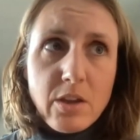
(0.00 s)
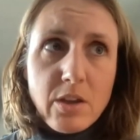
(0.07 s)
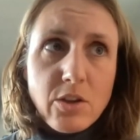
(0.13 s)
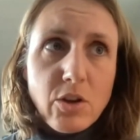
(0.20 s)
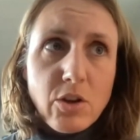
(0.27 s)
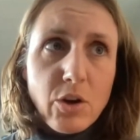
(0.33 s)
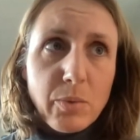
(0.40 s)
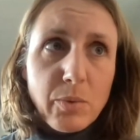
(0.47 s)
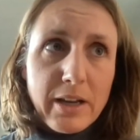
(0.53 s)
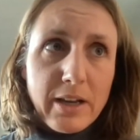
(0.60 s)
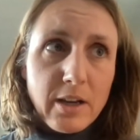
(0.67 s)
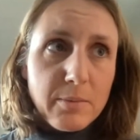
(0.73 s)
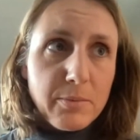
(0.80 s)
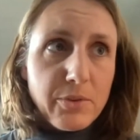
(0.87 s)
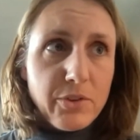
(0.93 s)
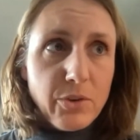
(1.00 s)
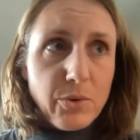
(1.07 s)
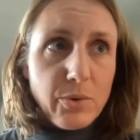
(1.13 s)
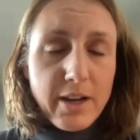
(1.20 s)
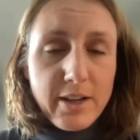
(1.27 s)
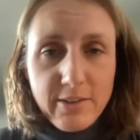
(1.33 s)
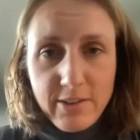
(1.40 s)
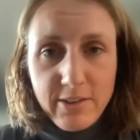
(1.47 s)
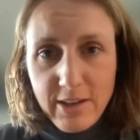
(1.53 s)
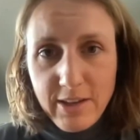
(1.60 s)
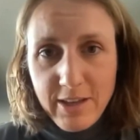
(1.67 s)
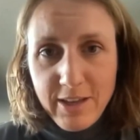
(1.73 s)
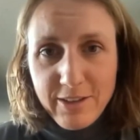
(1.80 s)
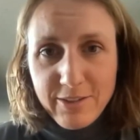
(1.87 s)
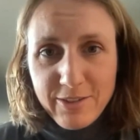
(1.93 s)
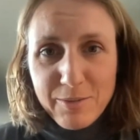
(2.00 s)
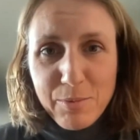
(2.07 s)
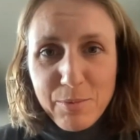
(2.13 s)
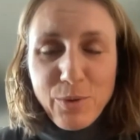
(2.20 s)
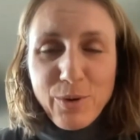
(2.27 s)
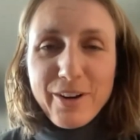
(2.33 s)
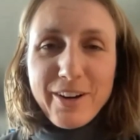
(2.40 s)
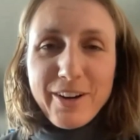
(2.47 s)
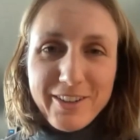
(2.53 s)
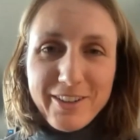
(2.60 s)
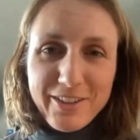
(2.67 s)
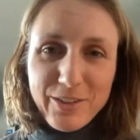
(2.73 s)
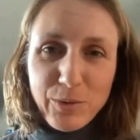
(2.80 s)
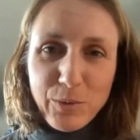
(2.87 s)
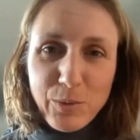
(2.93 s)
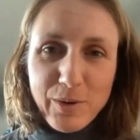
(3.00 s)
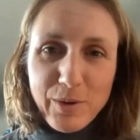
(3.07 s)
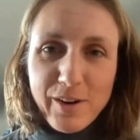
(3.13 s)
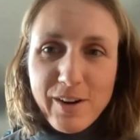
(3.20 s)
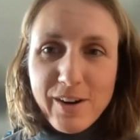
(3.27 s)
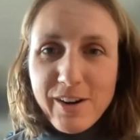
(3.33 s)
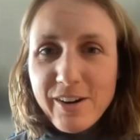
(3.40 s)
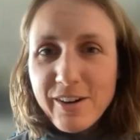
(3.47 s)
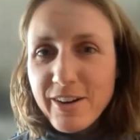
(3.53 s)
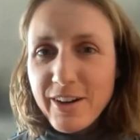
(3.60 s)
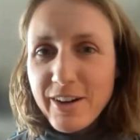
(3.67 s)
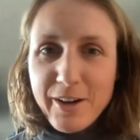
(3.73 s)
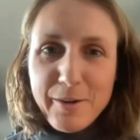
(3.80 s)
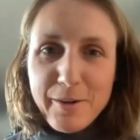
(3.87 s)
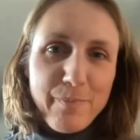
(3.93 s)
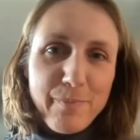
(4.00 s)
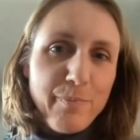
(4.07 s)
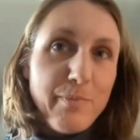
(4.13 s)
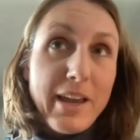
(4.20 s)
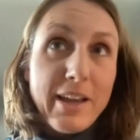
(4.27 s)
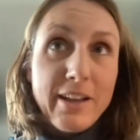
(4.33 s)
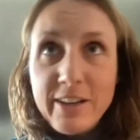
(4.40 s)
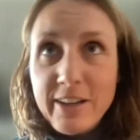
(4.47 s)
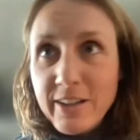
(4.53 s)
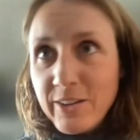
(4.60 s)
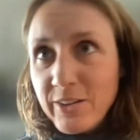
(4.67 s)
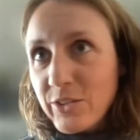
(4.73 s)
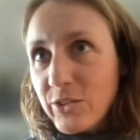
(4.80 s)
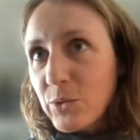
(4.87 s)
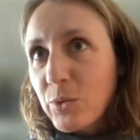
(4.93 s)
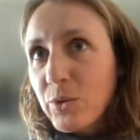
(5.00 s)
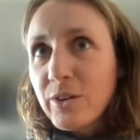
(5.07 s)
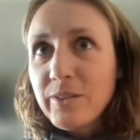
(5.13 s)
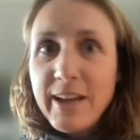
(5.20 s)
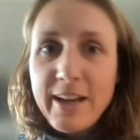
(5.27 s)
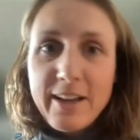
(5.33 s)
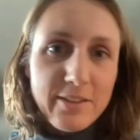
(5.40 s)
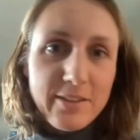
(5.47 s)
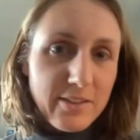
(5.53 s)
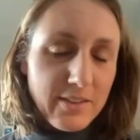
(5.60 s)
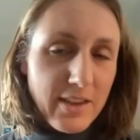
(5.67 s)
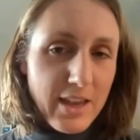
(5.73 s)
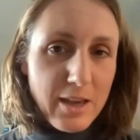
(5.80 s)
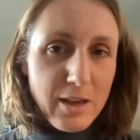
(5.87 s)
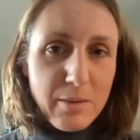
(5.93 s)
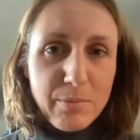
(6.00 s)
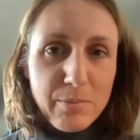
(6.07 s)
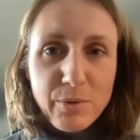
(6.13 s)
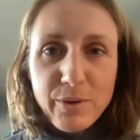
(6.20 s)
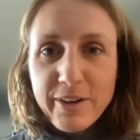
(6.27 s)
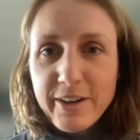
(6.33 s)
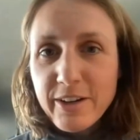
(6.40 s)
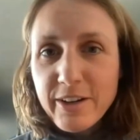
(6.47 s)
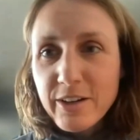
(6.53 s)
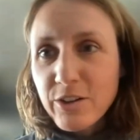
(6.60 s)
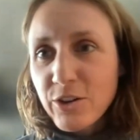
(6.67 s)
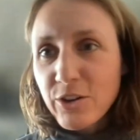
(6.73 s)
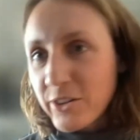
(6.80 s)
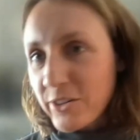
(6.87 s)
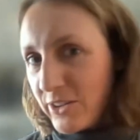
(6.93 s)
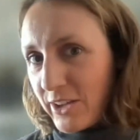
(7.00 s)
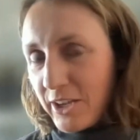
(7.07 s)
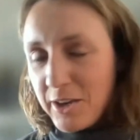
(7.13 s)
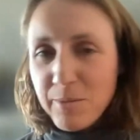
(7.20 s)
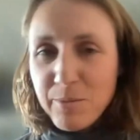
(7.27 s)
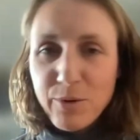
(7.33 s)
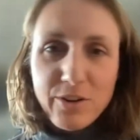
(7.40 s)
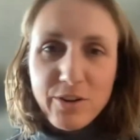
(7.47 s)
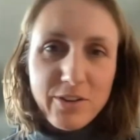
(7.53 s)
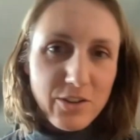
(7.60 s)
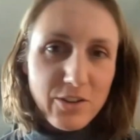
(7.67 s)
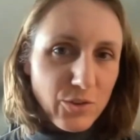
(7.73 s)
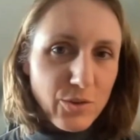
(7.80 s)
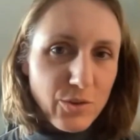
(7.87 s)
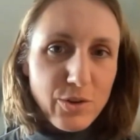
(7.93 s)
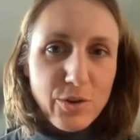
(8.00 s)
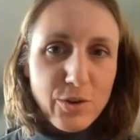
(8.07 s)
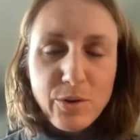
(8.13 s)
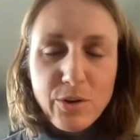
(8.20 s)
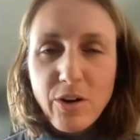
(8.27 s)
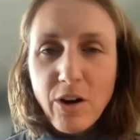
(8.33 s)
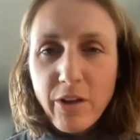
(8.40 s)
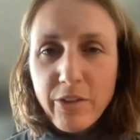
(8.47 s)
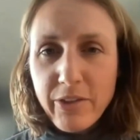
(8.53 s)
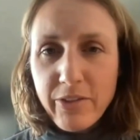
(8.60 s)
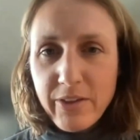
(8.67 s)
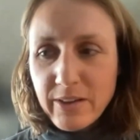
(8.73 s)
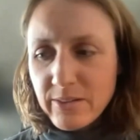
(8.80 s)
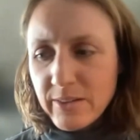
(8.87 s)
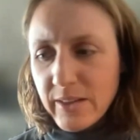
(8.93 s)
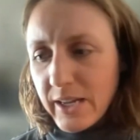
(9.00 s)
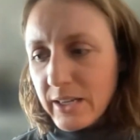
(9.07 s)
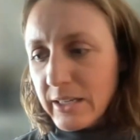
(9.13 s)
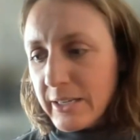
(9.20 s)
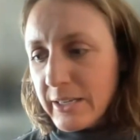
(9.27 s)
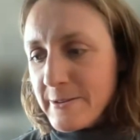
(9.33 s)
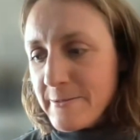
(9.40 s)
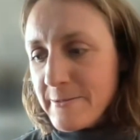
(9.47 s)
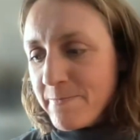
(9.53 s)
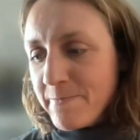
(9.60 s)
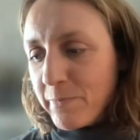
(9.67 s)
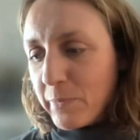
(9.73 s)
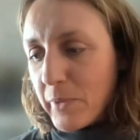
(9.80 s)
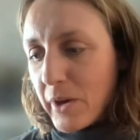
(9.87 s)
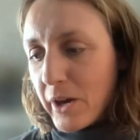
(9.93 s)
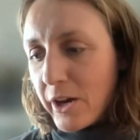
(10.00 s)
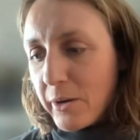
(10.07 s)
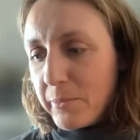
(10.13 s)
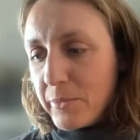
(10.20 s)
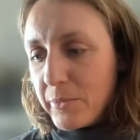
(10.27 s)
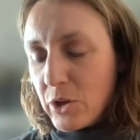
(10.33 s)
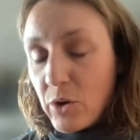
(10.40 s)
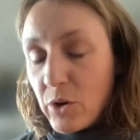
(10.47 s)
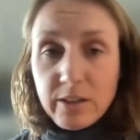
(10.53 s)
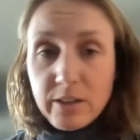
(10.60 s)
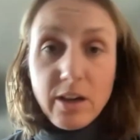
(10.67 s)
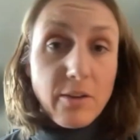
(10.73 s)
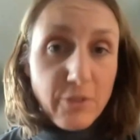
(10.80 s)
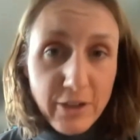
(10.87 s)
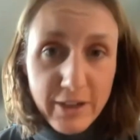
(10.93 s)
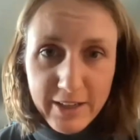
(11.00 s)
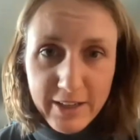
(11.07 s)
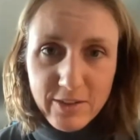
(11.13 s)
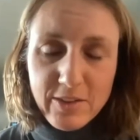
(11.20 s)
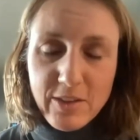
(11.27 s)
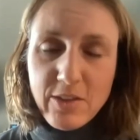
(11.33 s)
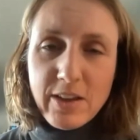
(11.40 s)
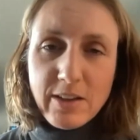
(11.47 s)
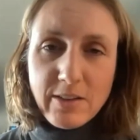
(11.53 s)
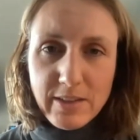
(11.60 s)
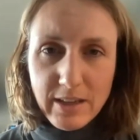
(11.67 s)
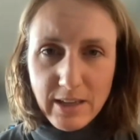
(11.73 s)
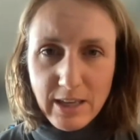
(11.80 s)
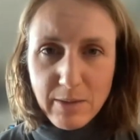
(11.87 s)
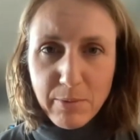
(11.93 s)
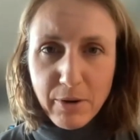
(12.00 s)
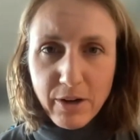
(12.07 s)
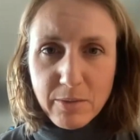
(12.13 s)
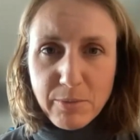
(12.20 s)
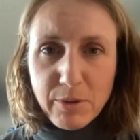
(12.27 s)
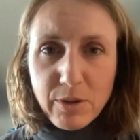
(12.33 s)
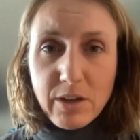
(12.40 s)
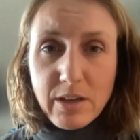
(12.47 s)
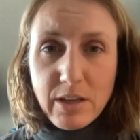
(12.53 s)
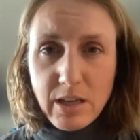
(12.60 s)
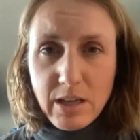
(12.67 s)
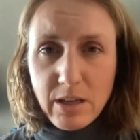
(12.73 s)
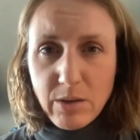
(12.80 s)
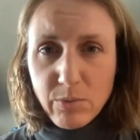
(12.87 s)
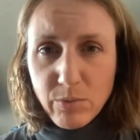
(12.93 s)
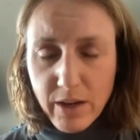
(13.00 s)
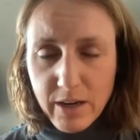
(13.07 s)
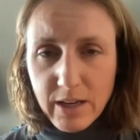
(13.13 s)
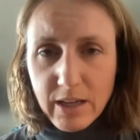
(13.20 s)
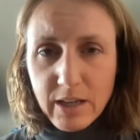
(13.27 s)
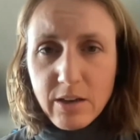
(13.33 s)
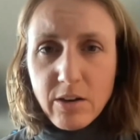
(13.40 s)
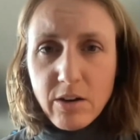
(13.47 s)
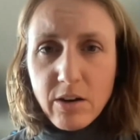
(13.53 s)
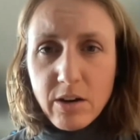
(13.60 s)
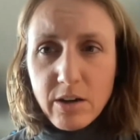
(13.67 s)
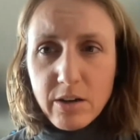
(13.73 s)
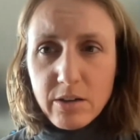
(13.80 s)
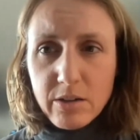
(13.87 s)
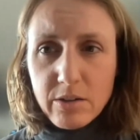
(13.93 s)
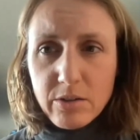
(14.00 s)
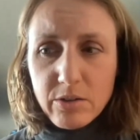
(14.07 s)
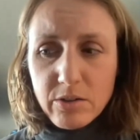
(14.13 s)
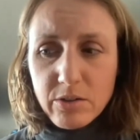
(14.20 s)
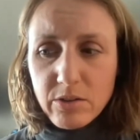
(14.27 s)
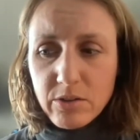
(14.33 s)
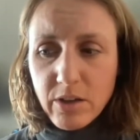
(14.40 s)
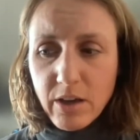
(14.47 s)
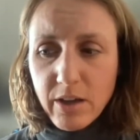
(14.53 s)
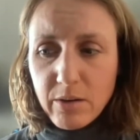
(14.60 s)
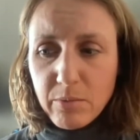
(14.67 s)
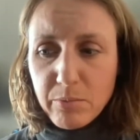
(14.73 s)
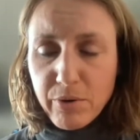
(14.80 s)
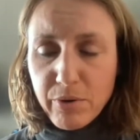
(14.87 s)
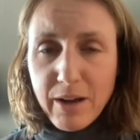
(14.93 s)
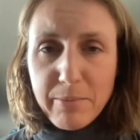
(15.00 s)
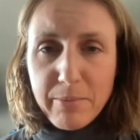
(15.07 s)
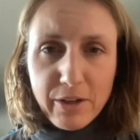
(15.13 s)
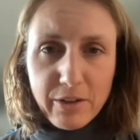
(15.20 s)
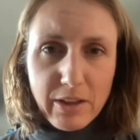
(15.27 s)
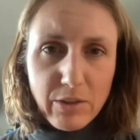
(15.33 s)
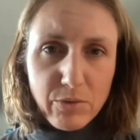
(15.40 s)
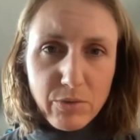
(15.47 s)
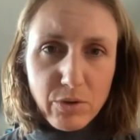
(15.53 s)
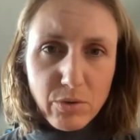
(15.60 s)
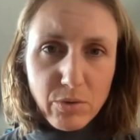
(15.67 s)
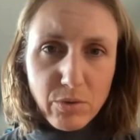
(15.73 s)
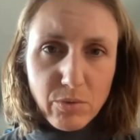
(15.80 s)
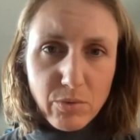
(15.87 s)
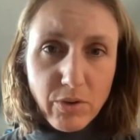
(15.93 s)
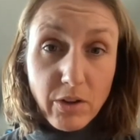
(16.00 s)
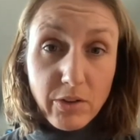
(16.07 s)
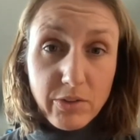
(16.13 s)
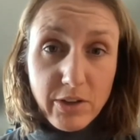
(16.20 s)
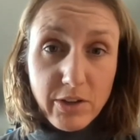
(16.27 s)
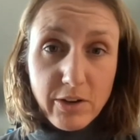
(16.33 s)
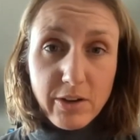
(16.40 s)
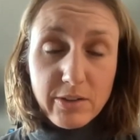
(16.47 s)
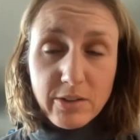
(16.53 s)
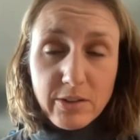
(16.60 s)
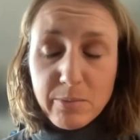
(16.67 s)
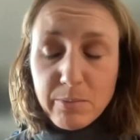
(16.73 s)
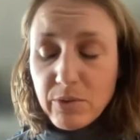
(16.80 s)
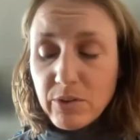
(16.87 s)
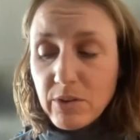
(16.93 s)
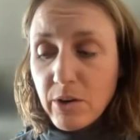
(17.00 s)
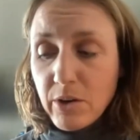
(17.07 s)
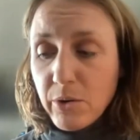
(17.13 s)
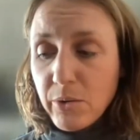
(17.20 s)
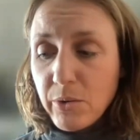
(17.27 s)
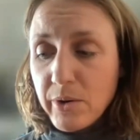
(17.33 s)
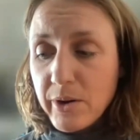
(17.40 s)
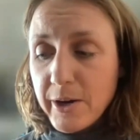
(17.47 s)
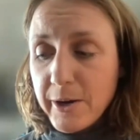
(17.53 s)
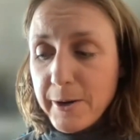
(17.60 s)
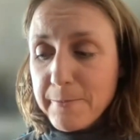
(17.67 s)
when it comes to IT support or maintenance or landscape or cook team or dish crew or all the things that, and governance, the things that keep our community running are done primarily through volunteerism. So